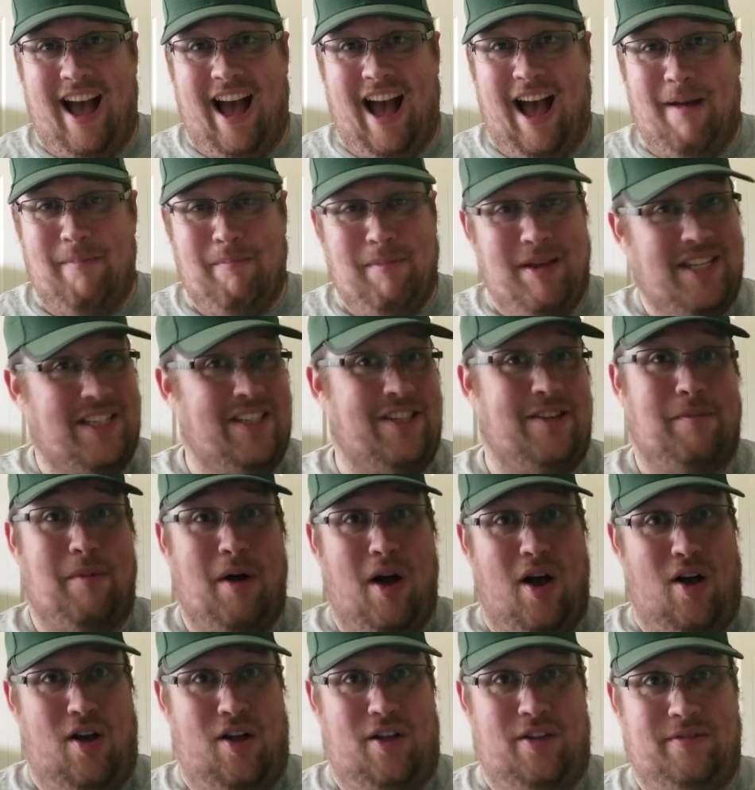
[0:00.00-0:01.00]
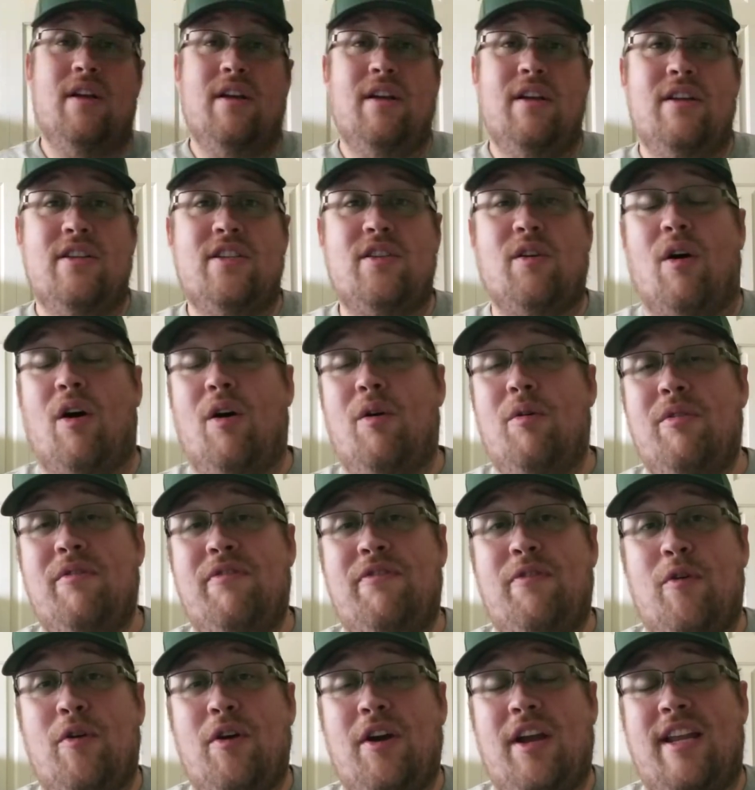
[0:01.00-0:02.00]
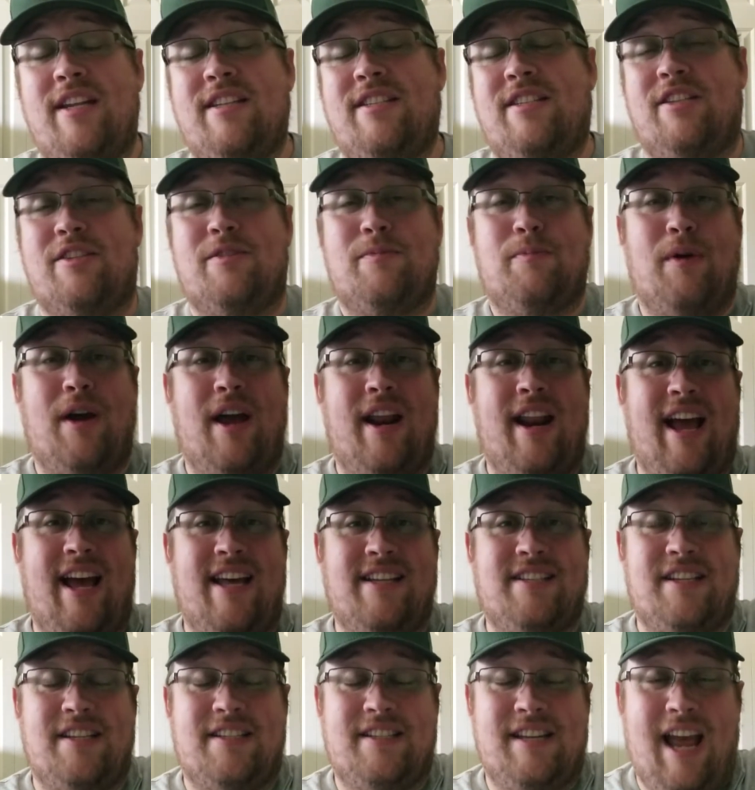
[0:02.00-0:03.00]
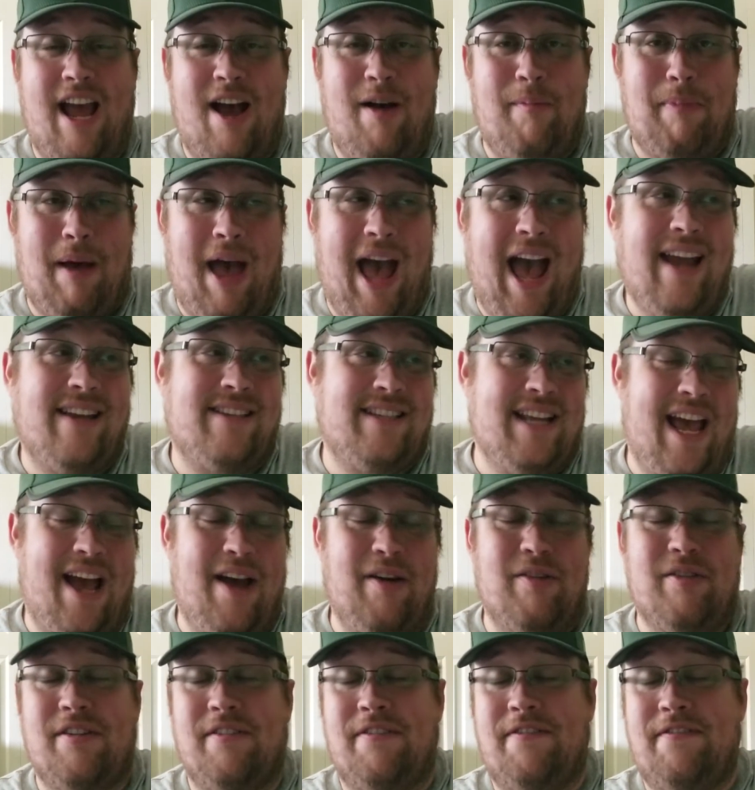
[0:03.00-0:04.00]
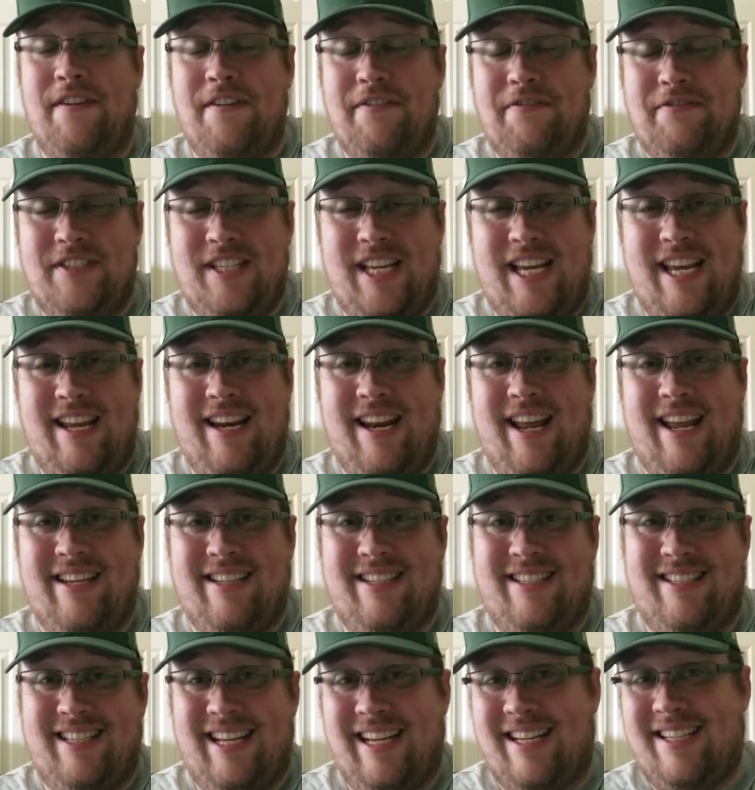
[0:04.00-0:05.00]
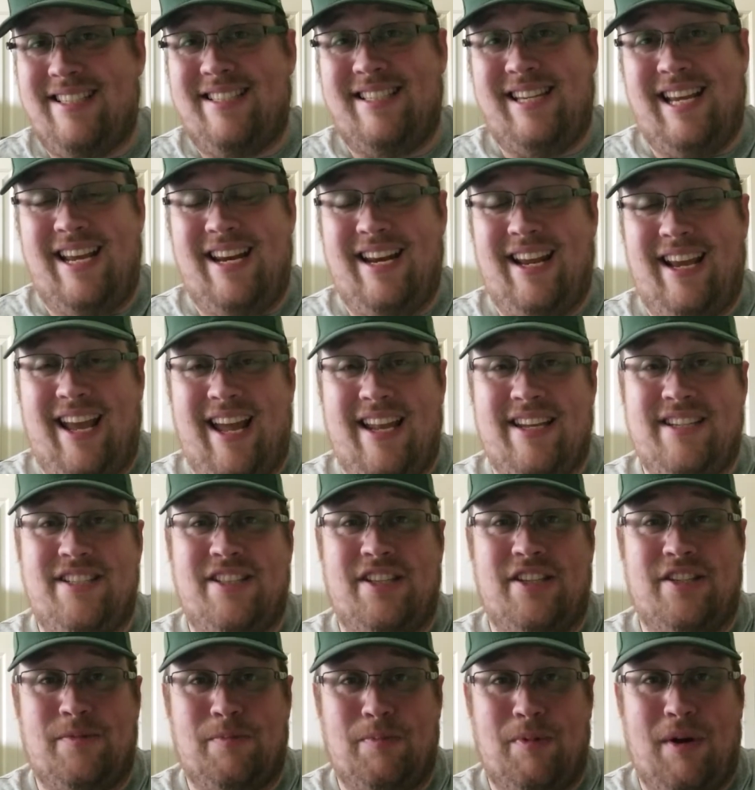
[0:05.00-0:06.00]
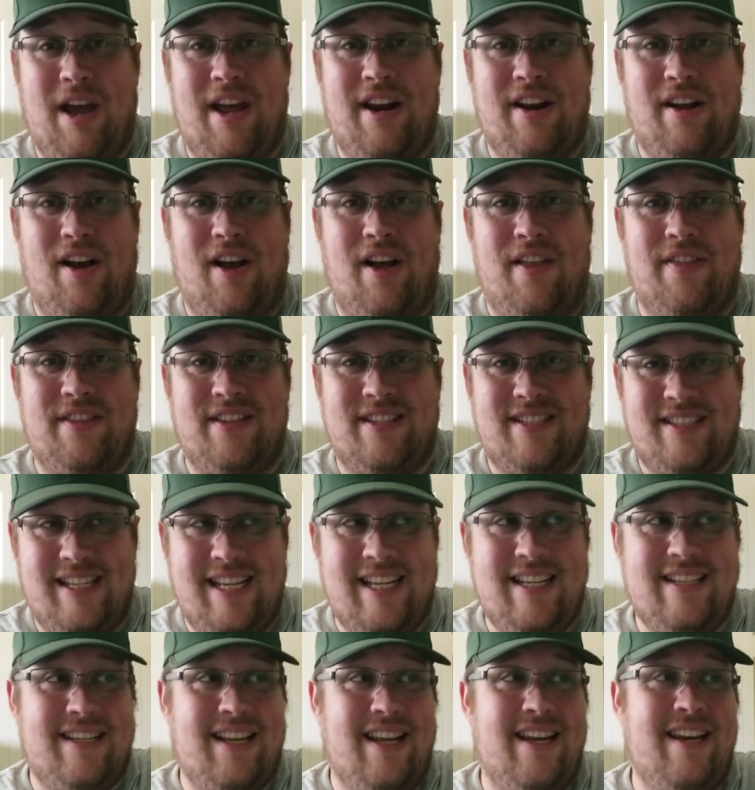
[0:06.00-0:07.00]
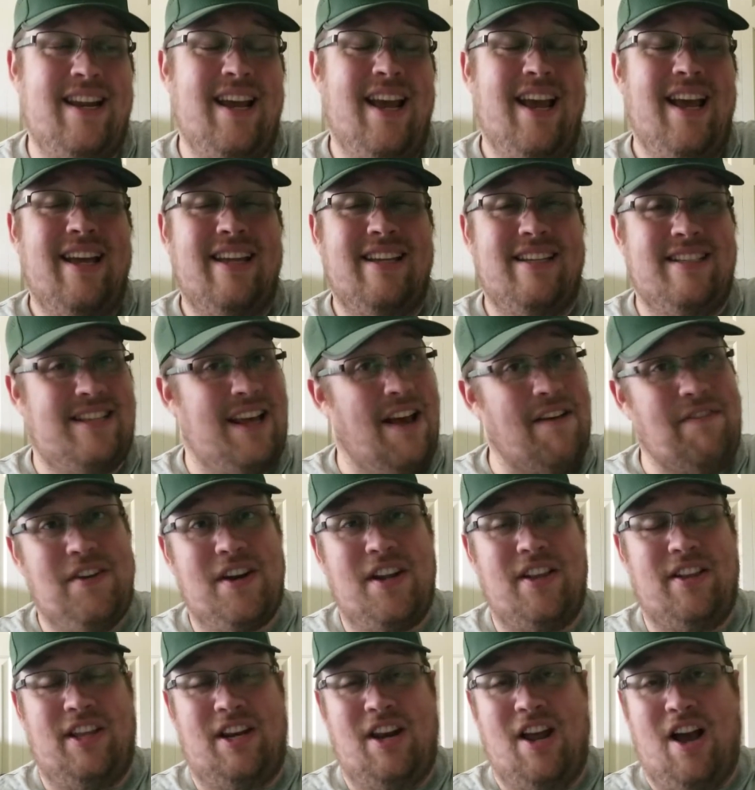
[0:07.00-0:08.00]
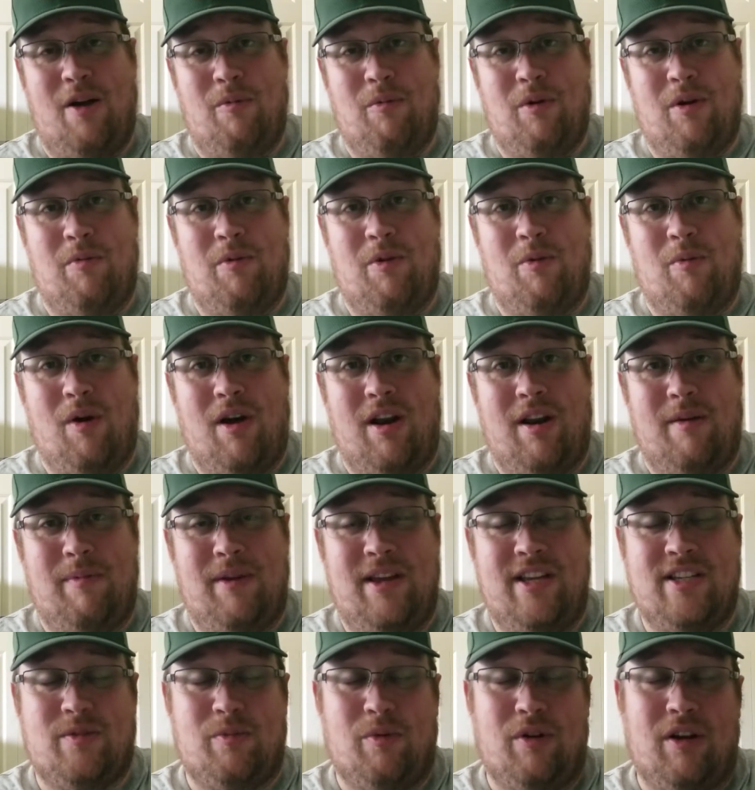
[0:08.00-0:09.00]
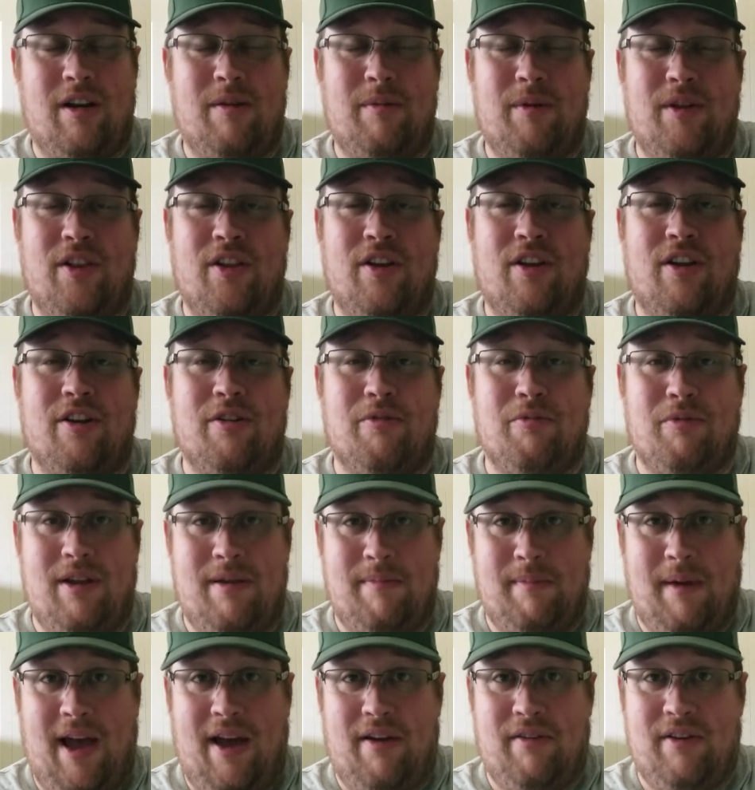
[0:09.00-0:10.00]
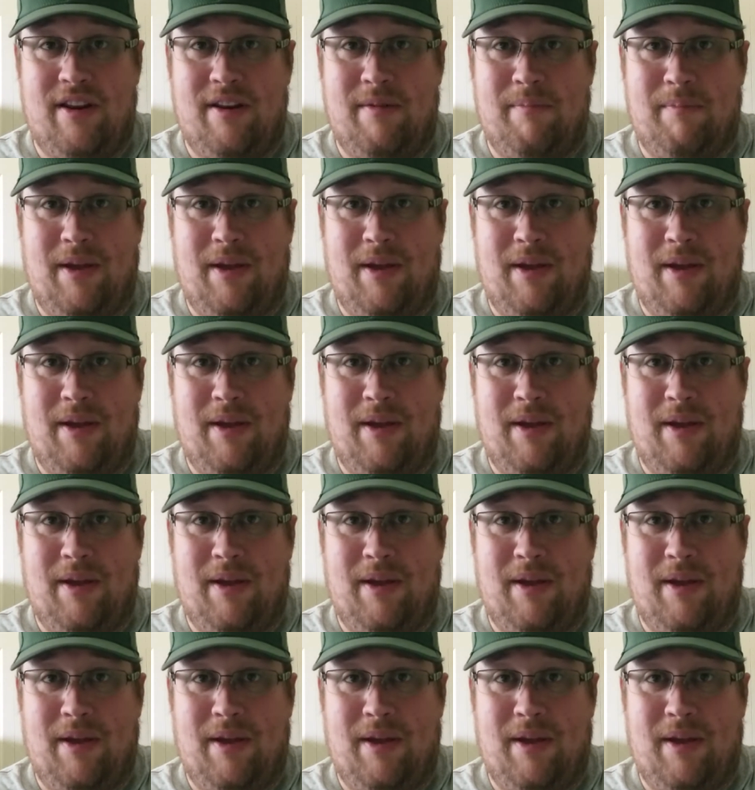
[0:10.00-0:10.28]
I missed them all. So 0-4 against the spread has us now back down to 15-16 against the spread on the season. Definitely not where we want to be, so we're going to be looking to rebound in a